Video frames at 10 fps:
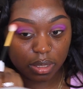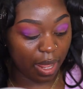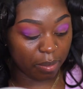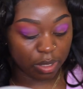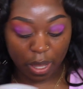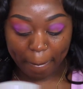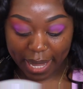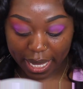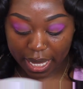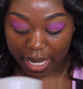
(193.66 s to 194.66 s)
And I'm just going
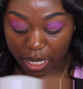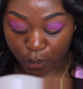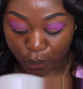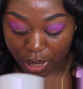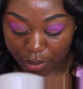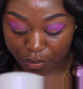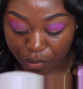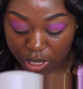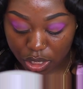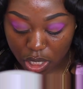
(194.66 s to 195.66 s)
back in with
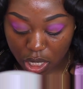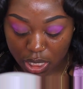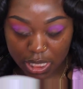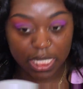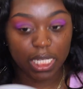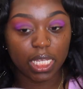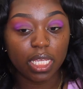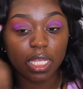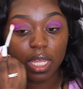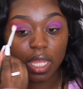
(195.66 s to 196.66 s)
Rich
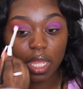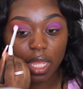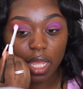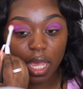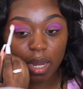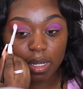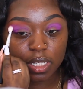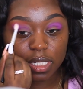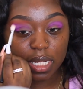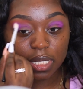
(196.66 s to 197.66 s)
Auntie. And just
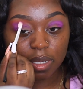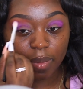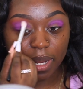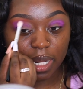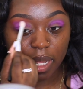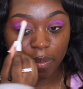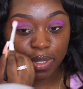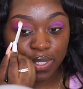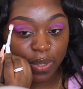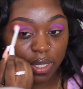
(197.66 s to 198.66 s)
use that to blend in
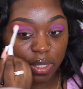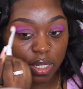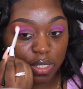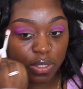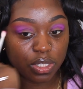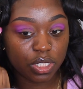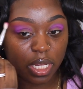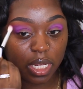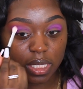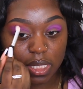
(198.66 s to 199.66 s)
between those two
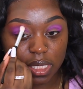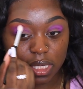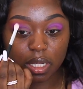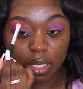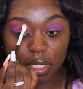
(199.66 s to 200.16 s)
shades.